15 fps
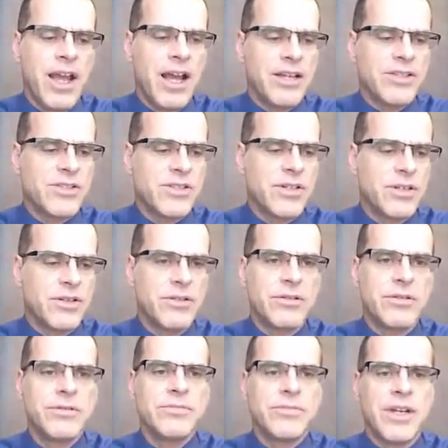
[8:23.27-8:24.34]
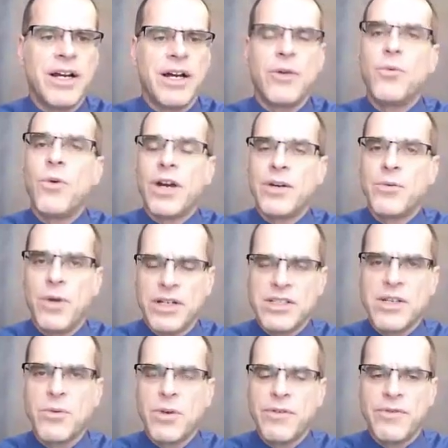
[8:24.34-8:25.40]
as to what it
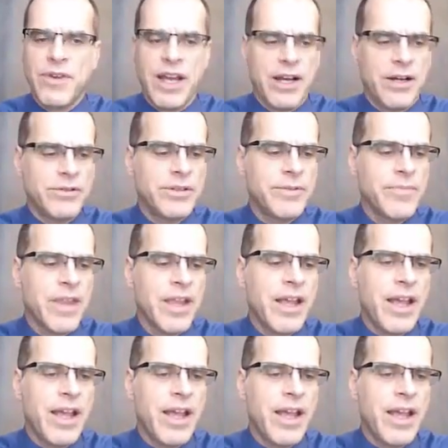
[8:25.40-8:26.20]
was that we found.